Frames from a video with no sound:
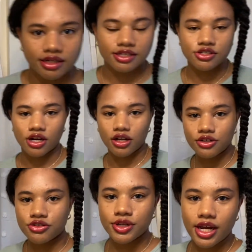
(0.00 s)
Is Dollar
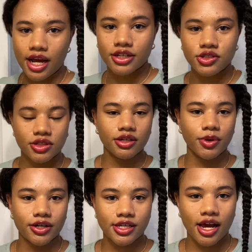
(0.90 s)
Tree actually where
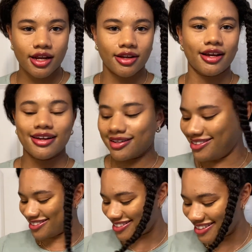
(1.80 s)
it's at? Like,
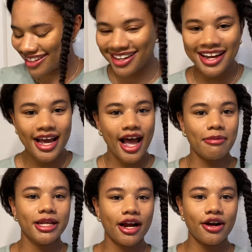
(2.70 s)
I
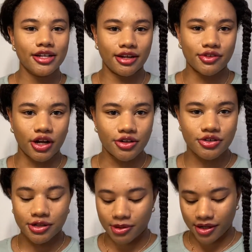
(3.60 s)
mean, I already love Dollar
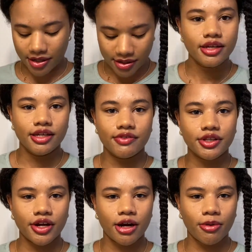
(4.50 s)
Tree, but even their
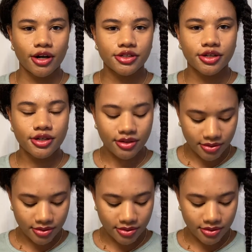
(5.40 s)
hair products are good.